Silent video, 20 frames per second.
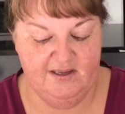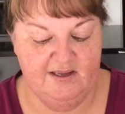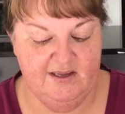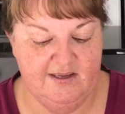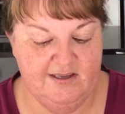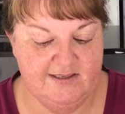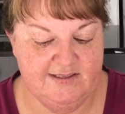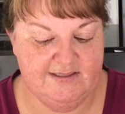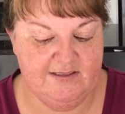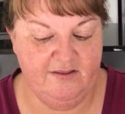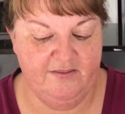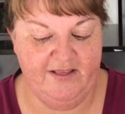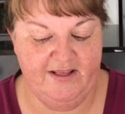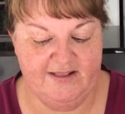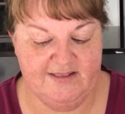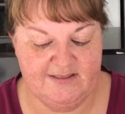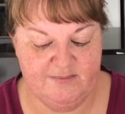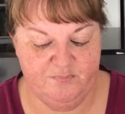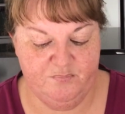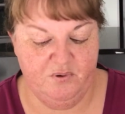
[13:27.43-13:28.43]
So
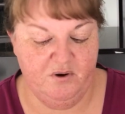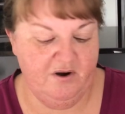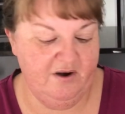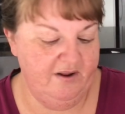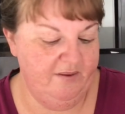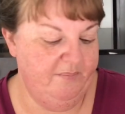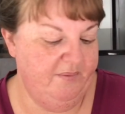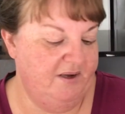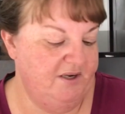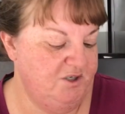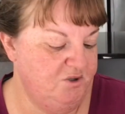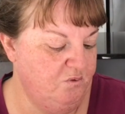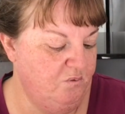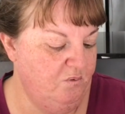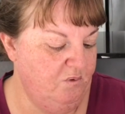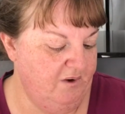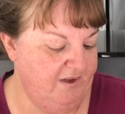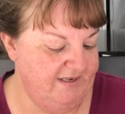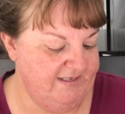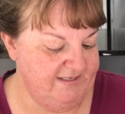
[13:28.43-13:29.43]
that's pretty much
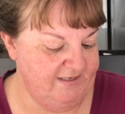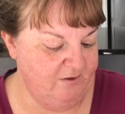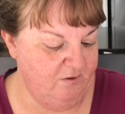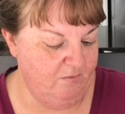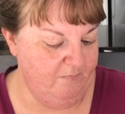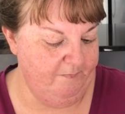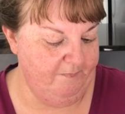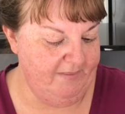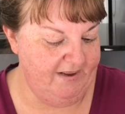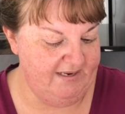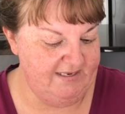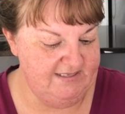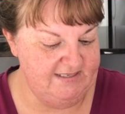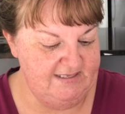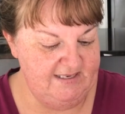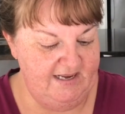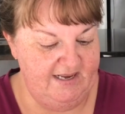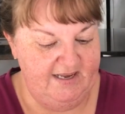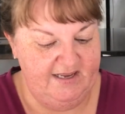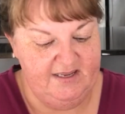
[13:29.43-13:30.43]
all I did on
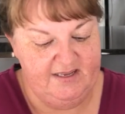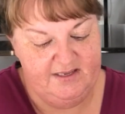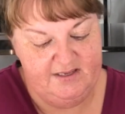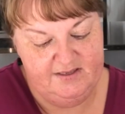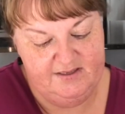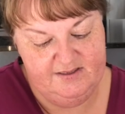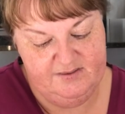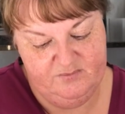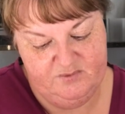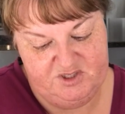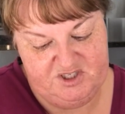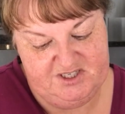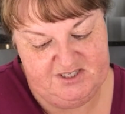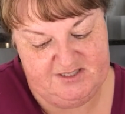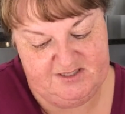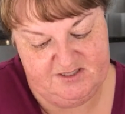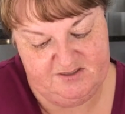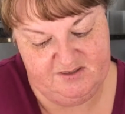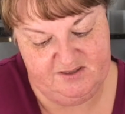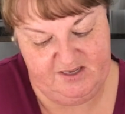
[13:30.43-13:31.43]
Monday, was just
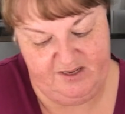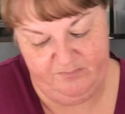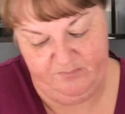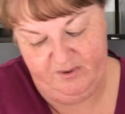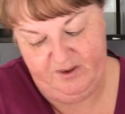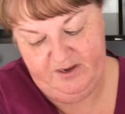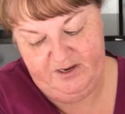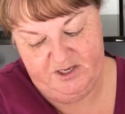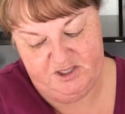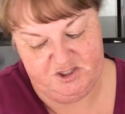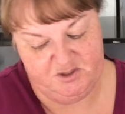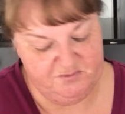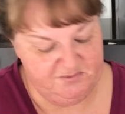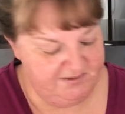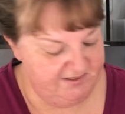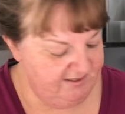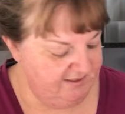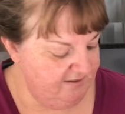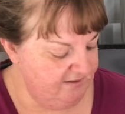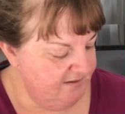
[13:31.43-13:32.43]
get my initials
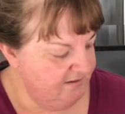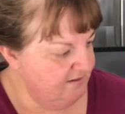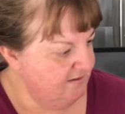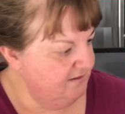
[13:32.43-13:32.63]
in.